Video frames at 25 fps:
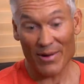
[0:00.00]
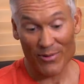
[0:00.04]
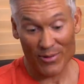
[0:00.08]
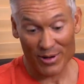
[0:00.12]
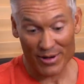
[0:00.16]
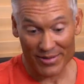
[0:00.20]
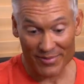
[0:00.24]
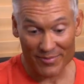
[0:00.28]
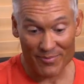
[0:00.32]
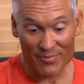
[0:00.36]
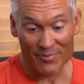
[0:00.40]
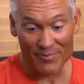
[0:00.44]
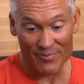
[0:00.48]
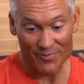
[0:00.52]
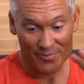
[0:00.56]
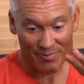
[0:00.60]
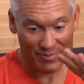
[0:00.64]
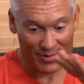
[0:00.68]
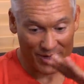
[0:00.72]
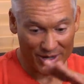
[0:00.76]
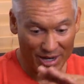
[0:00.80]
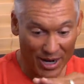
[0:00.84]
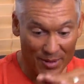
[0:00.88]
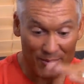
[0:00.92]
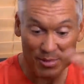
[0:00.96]
they would
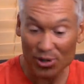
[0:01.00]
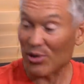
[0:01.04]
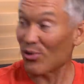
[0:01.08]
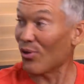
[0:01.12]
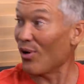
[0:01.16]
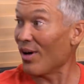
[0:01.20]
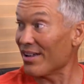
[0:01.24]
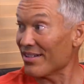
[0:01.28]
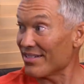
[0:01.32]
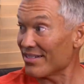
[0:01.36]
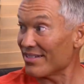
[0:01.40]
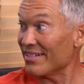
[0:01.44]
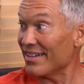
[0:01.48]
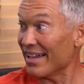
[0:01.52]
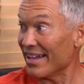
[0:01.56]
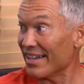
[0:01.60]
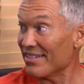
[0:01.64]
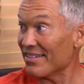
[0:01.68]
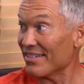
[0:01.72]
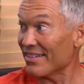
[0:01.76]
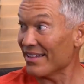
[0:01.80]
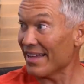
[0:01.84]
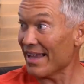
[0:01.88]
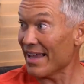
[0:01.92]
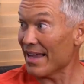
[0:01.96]
come across
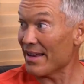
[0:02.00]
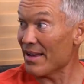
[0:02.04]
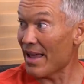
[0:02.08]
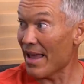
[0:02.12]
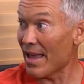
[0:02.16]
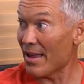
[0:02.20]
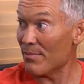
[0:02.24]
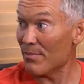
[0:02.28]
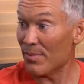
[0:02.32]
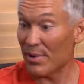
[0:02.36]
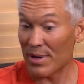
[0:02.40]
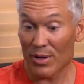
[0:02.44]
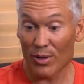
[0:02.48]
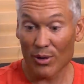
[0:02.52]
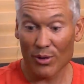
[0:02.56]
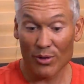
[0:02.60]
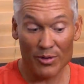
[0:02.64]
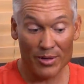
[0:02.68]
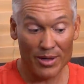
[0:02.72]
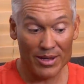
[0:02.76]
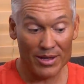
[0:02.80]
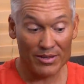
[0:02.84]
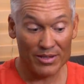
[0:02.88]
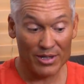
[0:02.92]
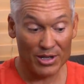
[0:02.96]
nicely and and be
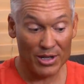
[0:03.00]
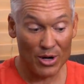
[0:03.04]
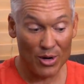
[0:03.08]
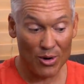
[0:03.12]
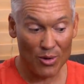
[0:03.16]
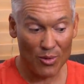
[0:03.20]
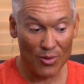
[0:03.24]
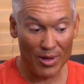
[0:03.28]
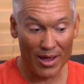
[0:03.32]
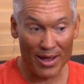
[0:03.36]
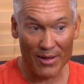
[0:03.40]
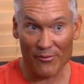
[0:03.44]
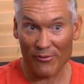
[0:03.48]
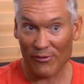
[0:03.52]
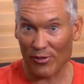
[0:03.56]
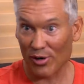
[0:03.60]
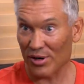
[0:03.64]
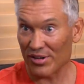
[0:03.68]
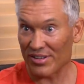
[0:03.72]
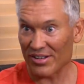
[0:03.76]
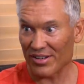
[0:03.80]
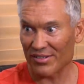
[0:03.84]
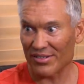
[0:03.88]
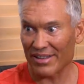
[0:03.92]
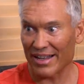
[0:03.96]
able you know at yeah.
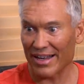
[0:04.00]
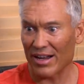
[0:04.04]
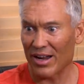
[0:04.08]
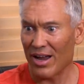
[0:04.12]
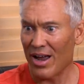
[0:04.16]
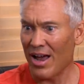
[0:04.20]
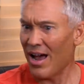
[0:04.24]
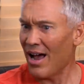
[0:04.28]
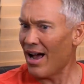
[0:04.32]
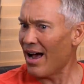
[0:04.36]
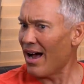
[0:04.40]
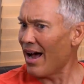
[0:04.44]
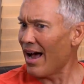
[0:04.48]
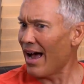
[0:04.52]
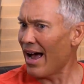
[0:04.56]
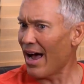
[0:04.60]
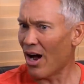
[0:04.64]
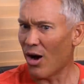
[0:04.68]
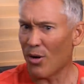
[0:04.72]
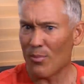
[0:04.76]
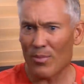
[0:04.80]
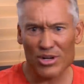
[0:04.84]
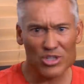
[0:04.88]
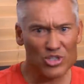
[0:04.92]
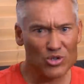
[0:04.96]
first I was like
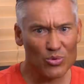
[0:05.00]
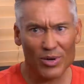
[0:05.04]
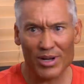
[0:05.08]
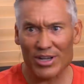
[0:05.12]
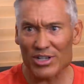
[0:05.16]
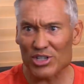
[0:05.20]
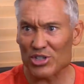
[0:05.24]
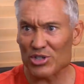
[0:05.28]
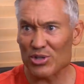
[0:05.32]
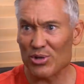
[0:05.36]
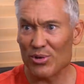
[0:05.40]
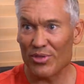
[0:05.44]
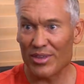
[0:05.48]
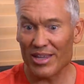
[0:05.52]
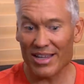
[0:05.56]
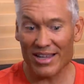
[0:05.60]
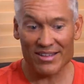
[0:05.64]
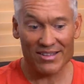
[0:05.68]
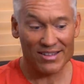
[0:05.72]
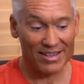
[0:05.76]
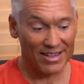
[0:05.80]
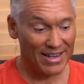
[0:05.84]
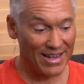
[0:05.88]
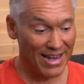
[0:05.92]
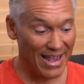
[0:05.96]
how much do I shoot
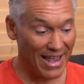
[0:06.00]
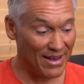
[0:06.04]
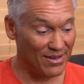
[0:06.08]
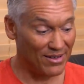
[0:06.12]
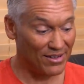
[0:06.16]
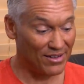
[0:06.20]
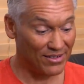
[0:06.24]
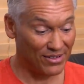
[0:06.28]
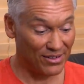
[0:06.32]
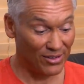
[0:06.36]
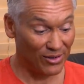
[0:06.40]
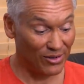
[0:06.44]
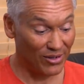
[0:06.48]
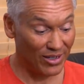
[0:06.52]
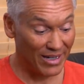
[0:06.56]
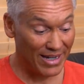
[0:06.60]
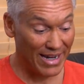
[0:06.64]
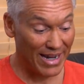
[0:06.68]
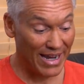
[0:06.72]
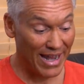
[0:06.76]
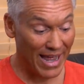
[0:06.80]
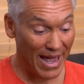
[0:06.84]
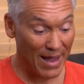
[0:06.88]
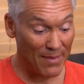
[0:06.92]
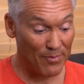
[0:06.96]
this and and mm-hmm.
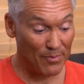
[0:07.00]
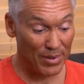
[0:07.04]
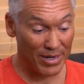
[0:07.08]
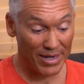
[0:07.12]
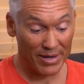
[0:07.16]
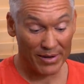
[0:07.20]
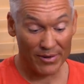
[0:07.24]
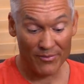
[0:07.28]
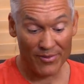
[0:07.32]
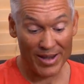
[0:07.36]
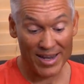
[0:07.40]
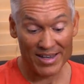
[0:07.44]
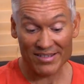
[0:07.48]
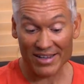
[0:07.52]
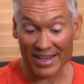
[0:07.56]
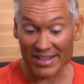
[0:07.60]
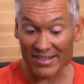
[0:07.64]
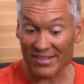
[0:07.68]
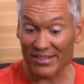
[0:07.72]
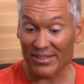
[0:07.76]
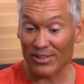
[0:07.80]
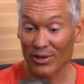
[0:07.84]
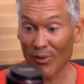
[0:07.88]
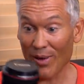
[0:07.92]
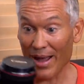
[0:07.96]
certainly at big events I
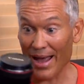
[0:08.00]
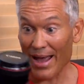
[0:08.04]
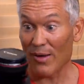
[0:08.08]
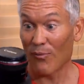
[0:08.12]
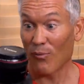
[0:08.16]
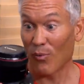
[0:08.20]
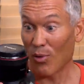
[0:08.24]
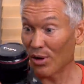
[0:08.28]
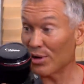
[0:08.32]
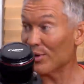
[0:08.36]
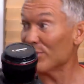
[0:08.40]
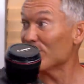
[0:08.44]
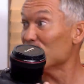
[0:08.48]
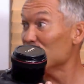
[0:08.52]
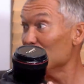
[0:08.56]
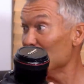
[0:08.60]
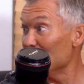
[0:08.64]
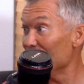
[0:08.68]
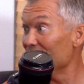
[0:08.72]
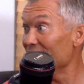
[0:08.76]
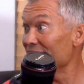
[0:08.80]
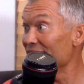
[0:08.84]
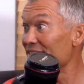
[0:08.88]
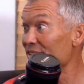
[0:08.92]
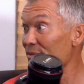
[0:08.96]
still have one or two
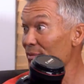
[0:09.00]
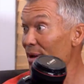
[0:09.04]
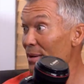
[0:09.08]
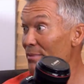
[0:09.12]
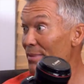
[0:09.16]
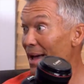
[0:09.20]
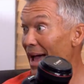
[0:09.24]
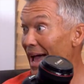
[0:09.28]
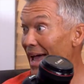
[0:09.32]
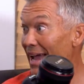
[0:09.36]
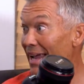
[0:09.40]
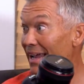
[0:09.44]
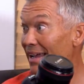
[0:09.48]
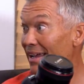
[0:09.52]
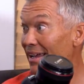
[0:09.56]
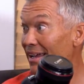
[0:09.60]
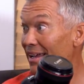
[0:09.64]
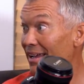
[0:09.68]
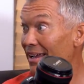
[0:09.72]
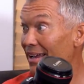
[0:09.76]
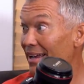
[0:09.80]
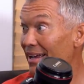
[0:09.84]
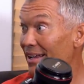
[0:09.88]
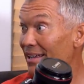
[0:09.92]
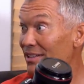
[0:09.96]
of these in my bag.
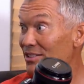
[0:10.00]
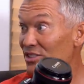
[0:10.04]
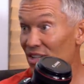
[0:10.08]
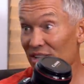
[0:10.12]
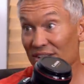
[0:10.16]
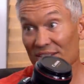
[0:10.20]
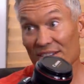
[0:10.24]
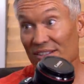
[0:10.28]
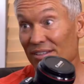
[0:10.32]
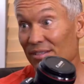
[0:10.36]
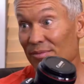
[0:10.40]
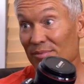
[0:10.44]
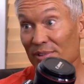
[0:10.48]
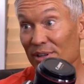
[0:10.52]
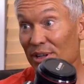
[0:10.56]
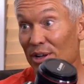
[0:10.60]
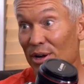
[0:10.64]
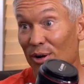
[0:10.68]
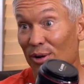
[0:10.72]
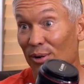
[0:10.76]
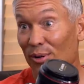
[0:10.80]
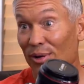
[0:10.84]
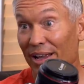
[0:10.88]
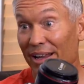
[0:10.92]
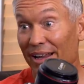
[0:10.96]
Yep. Just as you
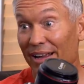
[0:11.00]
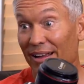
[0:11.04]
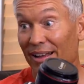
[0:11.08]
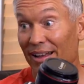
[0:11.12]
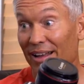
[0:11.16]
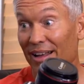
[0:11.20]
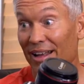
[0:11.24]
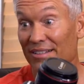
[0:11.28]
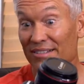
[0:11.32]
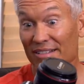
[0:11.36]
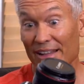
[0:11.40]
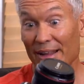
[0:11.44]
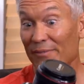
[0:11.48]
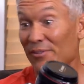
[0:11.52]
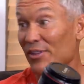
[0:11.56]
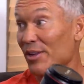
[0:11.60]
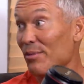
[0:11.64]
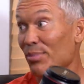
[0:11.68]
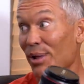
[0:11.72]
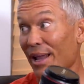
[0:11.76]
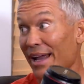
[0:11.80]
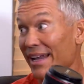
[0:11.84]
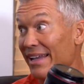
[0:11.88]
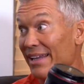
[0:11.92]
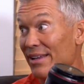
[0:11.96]
know like a, a safety
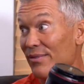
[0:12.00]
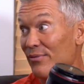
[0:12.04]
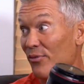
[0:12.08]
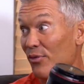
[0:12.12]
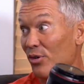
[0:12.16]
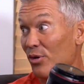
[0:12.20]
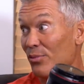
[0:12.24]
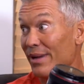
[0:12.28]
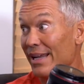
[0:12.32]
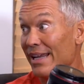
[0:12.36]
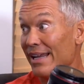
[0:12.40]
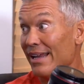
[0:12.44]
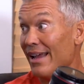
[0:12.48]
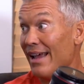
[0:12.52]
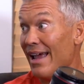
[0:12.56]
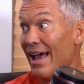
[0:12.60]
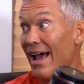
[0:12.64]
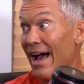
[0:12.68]
blanket for me.